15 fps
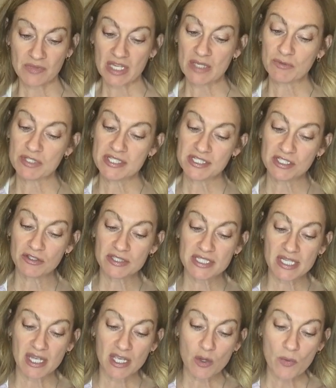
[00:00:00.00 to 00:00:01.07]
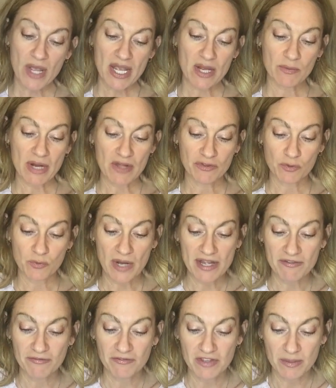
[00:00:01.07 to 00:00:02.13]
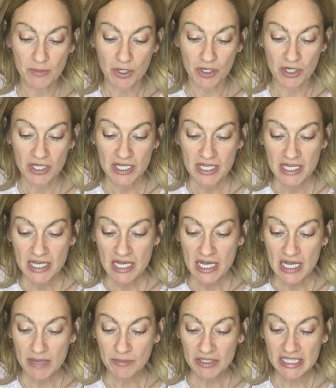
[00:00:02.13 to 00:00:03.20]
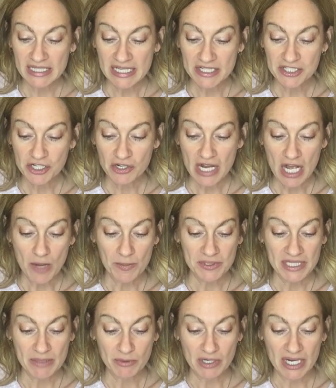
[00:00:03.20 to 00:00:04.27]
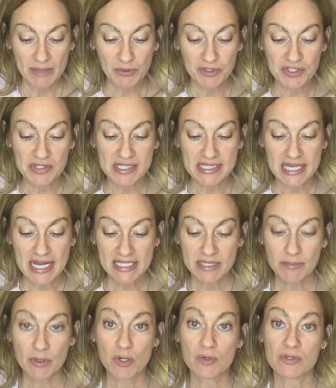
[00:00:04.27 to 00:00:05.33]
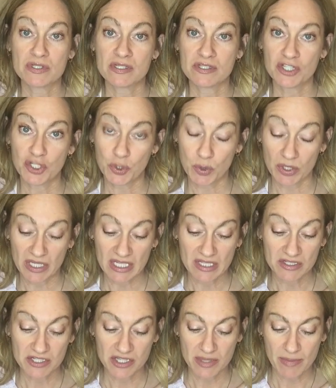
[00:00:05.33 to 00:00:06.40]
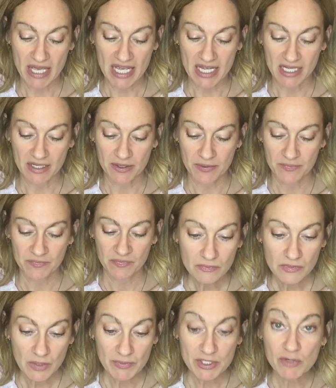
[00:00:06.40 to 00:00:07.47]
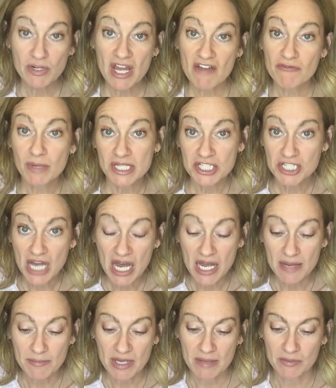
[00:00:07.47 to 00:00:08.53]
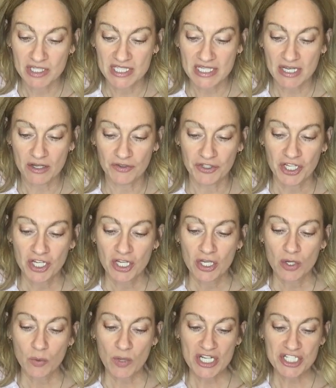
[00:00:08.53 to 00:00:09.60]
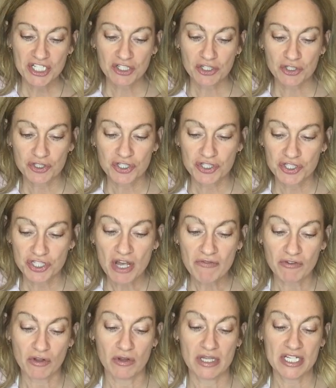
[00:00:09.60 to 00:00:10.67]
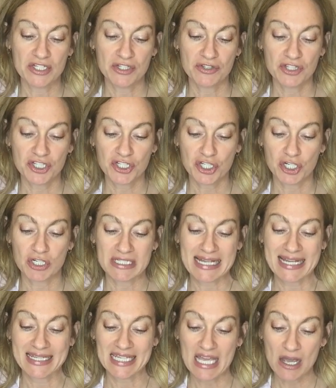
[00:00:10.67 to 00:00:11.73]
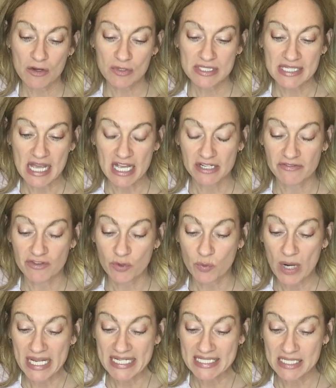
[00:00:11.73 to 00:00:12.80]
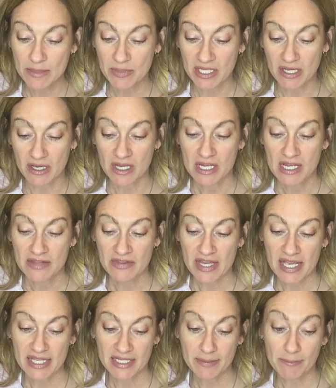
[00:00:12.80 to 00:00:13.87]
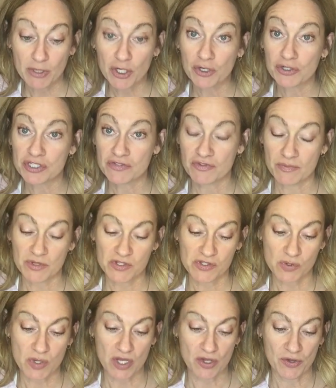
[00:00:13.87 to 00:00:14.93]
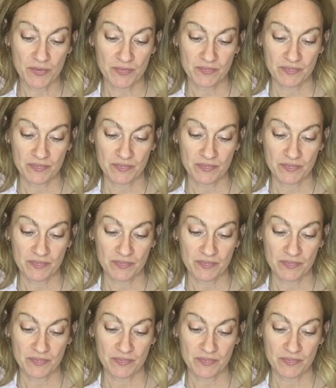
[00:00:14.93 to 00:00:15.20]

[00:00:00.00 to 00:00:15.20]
He was still digging away around the right femur. Emily lent her help, and they were able to slide the bones securely into the bag. "We don't have much time," Emily yelled, wedging her shovel into the dirt on the outside of the right tibia that had emerged from the soil.